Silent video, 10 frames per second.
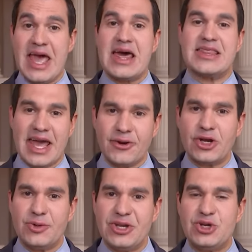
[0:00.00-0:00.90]
they are
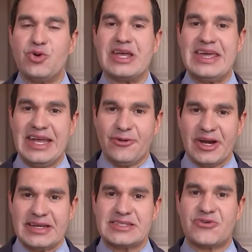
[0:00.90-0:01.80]
going to be doing
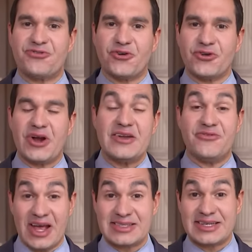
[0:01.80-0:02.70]
hearings to further
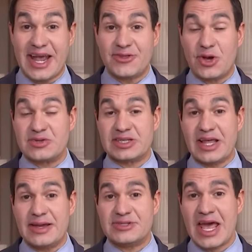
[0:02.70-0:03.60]
investigate those
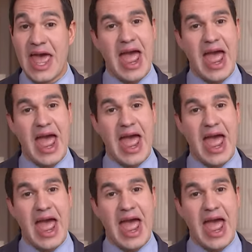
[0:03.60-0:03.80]
claims.